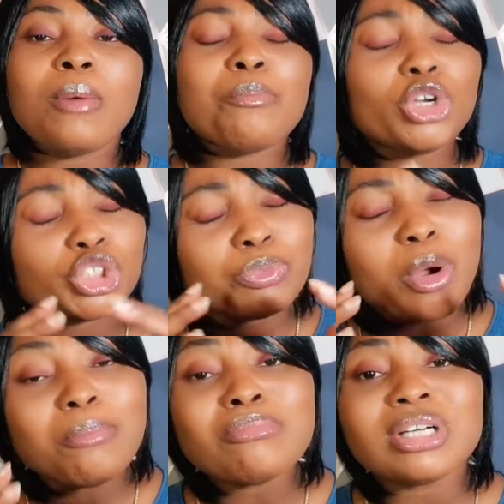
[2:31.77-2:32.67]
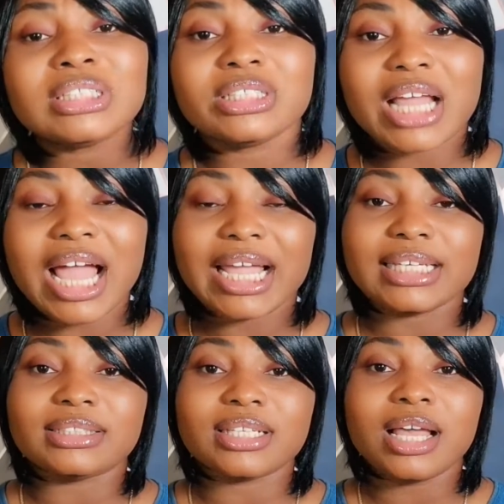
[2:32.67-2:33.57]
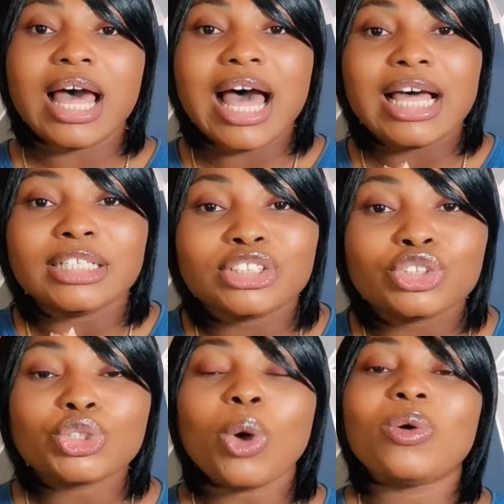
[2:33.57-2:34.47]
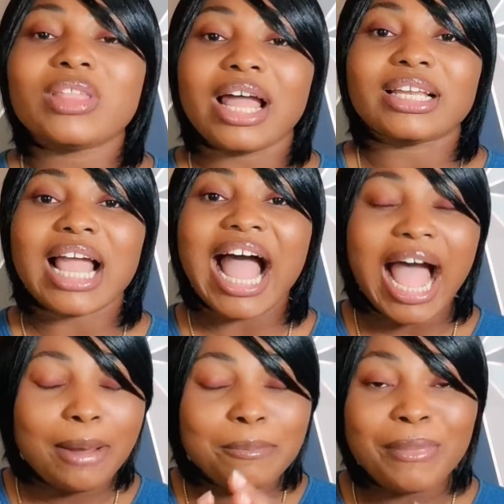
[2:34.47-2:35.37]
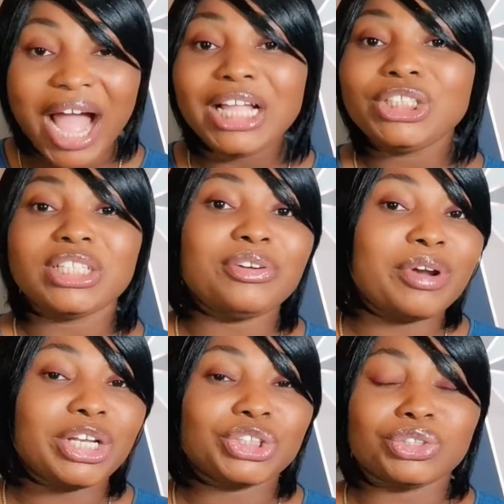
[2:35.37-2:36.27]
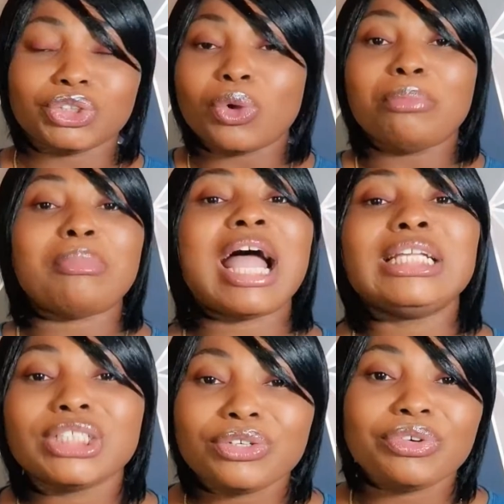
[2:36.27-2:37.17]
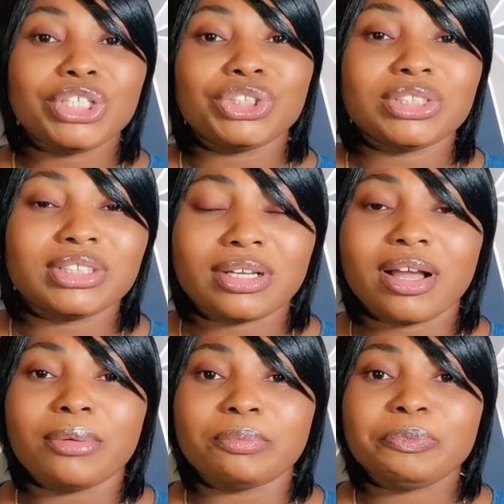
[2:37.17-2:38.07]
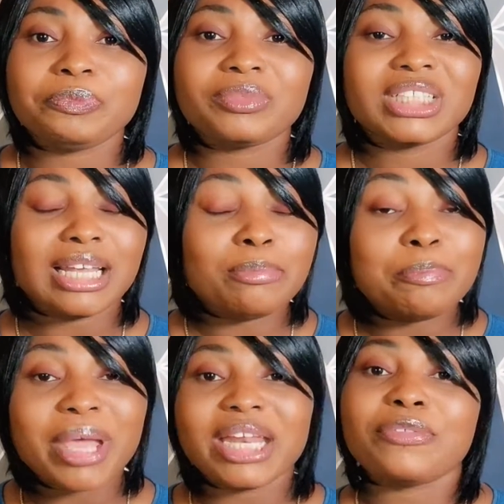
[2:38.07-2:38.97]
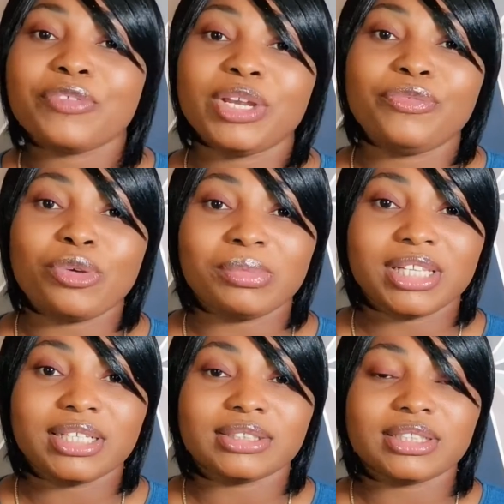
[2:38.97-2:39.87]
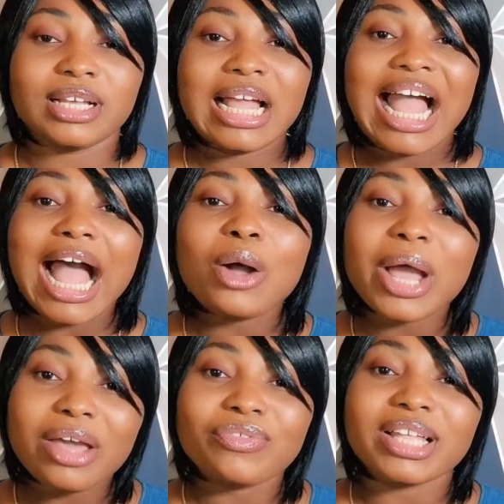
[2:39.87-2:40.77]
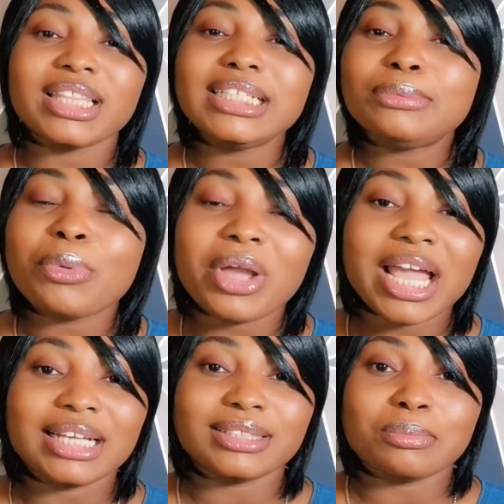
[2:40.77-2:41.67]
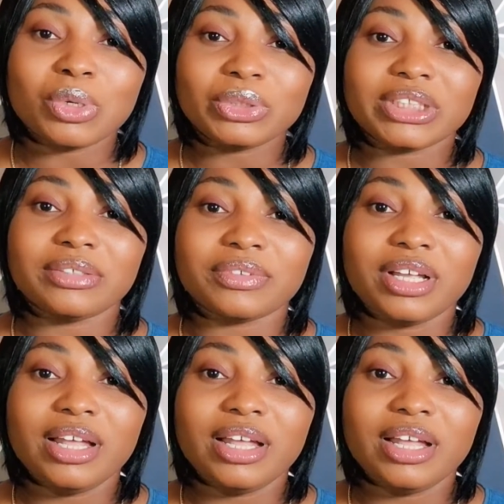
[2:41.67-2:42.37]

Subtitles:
much more modernized, so that my generations or my generations to come can benefit from this. However, this boy has a motive.